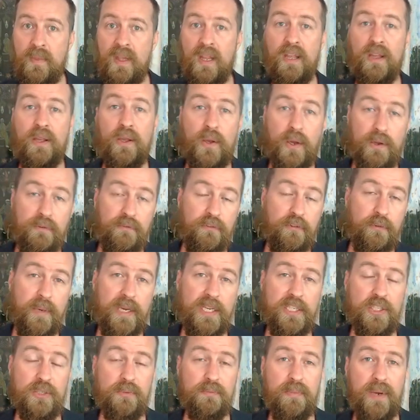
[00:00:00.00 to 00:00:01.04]

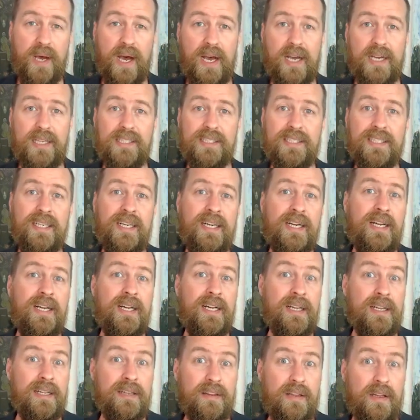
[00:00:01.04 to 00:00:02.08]
Confirmation bias.
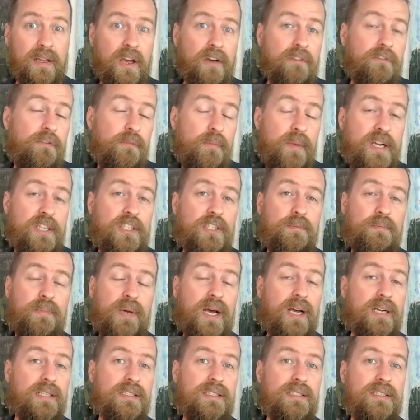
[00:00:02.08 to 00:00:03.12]
The confirmation
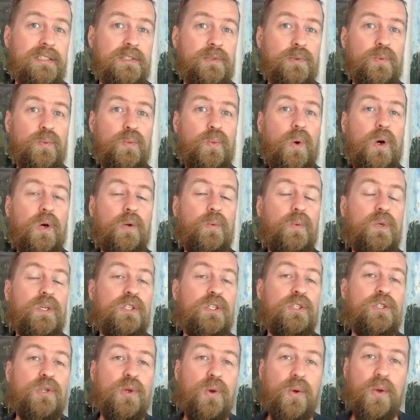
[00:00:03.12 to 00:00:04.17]
bias is what
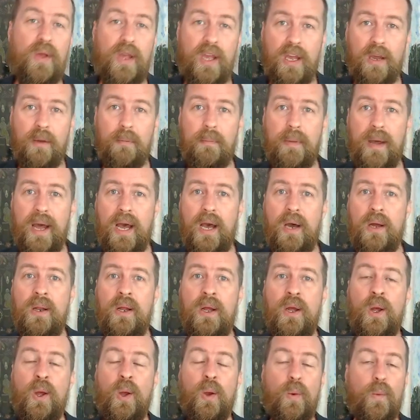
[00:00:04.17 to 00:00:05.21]
we're talking about
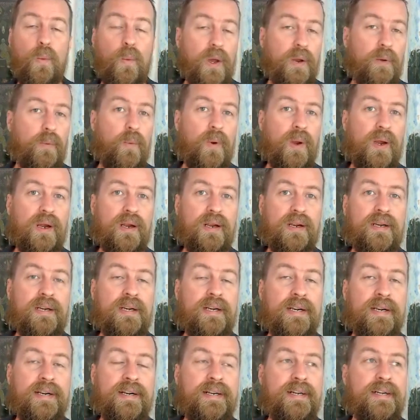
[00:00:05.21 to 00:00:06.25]
when
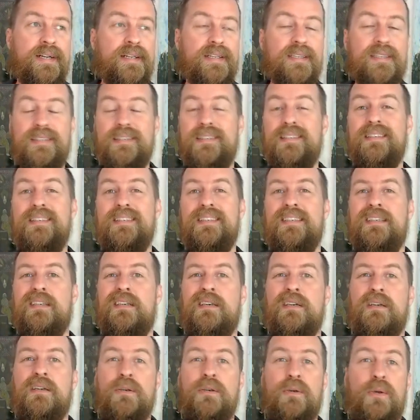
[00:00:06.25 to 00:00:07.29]
we're
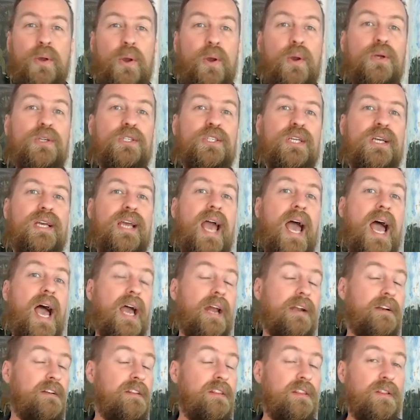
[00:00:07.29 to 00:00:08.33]
cursing
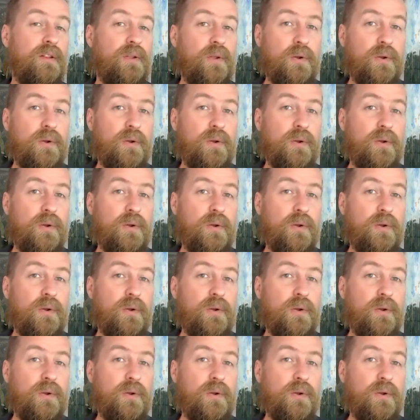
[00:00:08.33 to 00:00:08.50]
at your